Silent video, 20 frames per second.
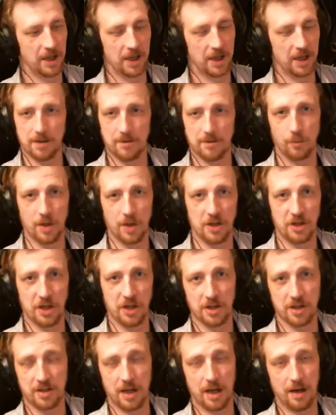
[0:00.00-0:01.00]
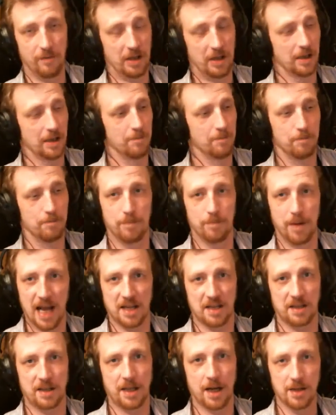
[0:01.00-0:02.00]
it. We're just having a
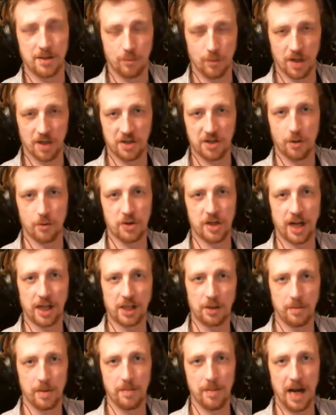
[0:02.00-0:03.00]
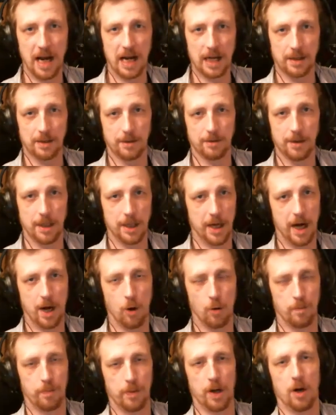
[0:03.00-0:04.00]
blast, guys. We're so psyched to be back, and I
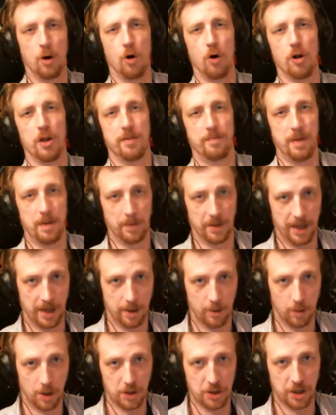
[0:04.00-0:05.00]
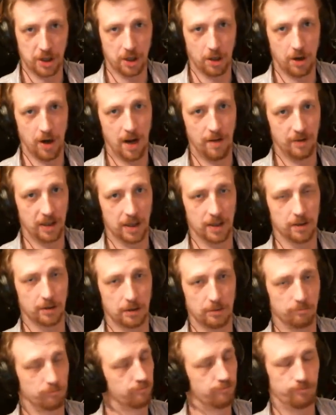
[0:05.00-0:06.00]
hope all the people that are watching are having a
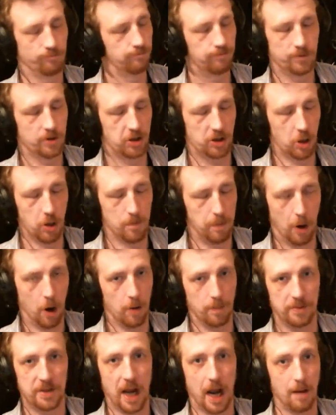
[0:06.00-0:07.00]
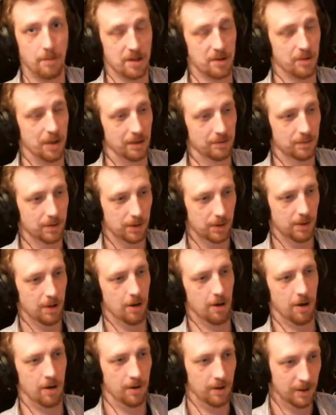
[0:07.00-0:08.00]
superb time as well.
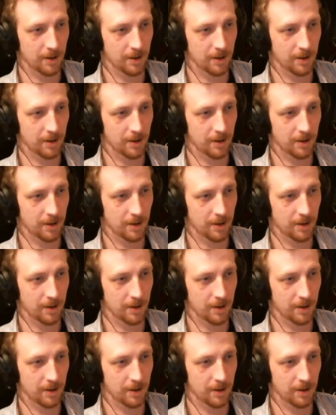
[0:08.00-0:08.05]
Huh.